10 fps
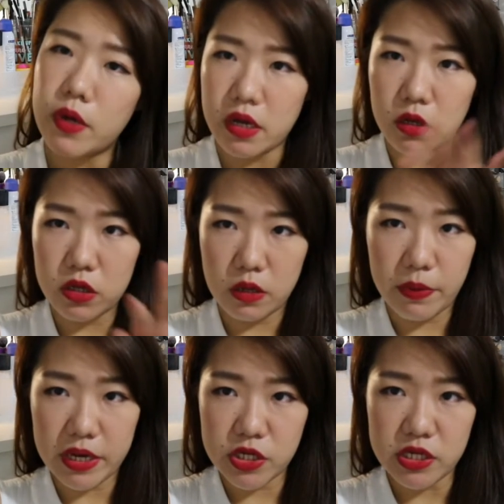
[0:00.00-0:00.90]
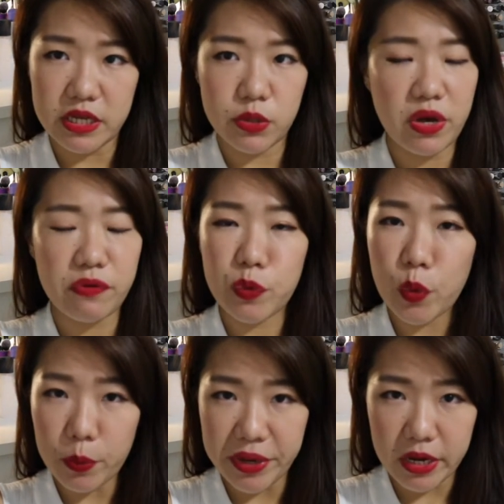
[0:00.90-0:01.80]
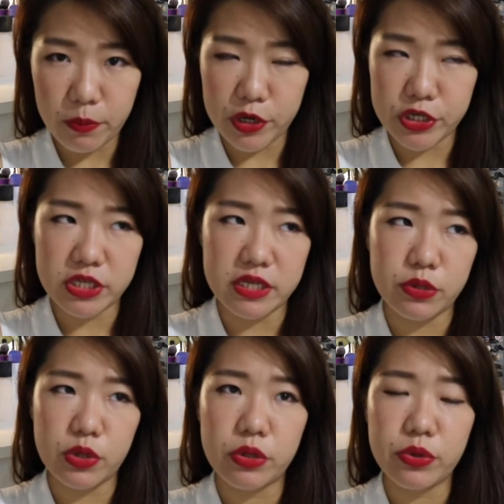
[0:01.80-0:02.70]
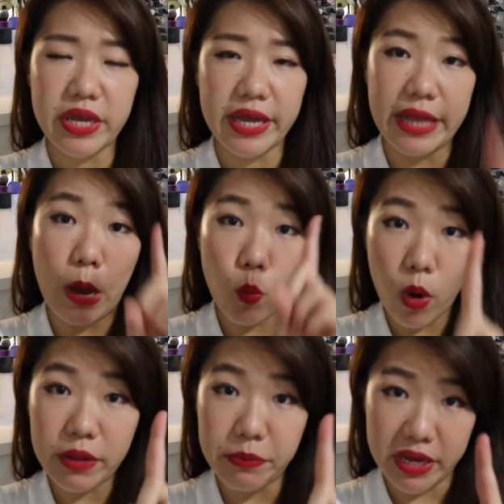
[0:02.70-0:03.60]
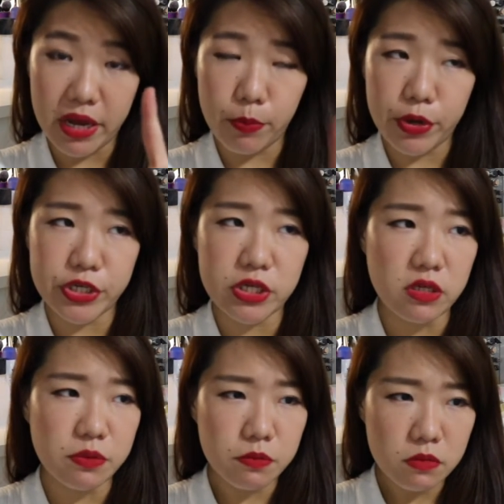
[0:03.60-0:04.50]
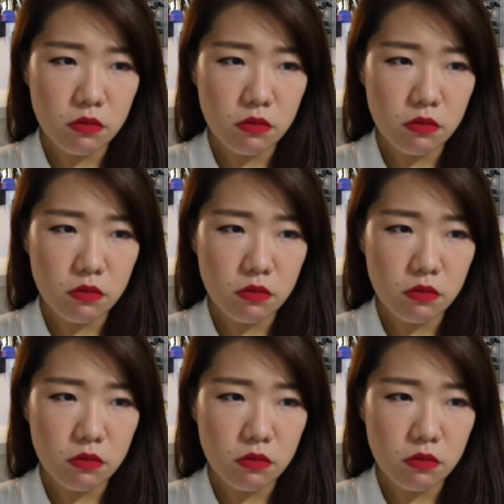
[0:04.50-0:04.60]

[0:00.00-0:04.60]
are on a budget and you have no makeup brushes and you are looking at that one makeup brushes,